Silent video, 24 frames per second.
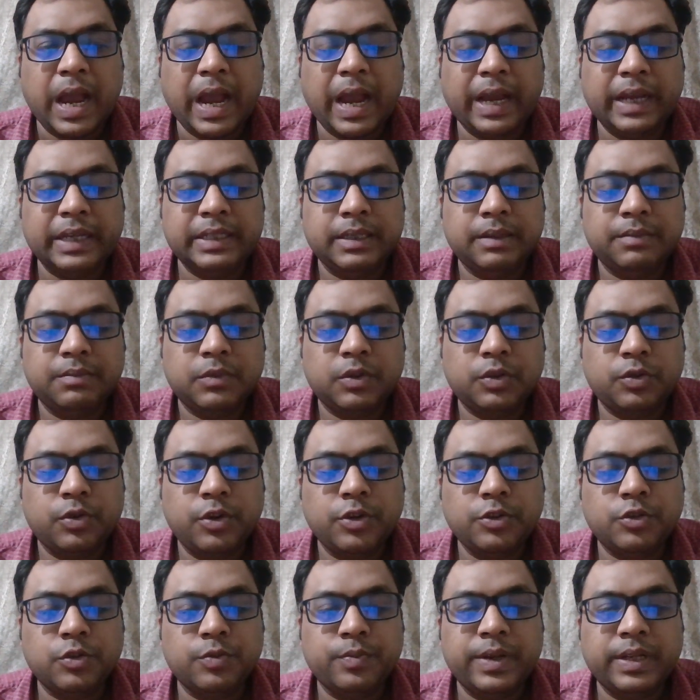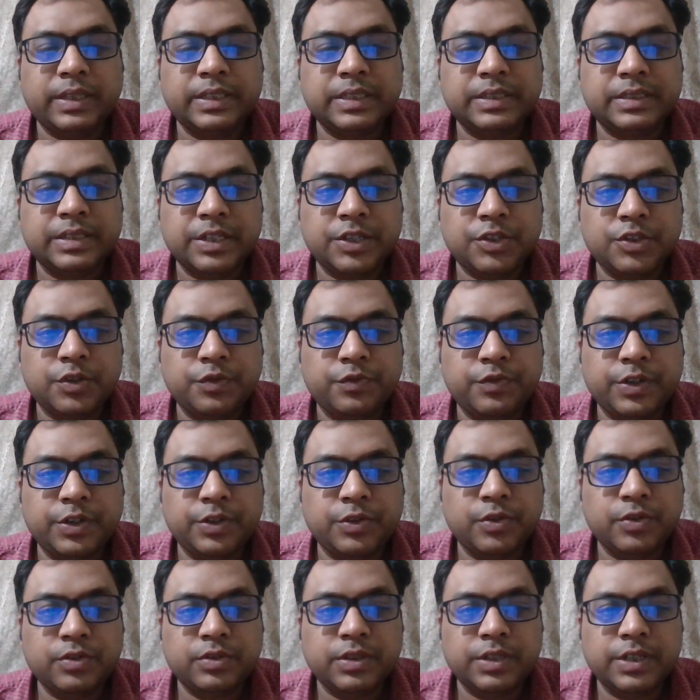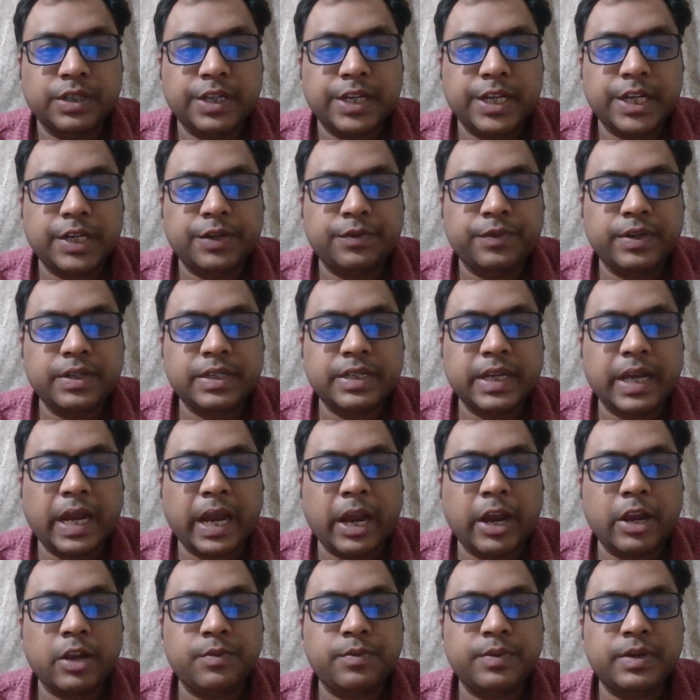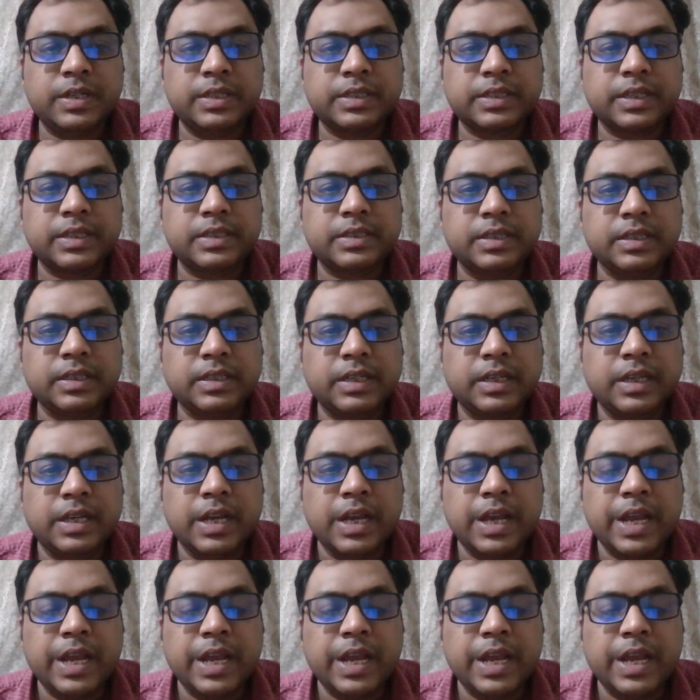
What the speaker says: I am going to make this series of videos in which I will be discussing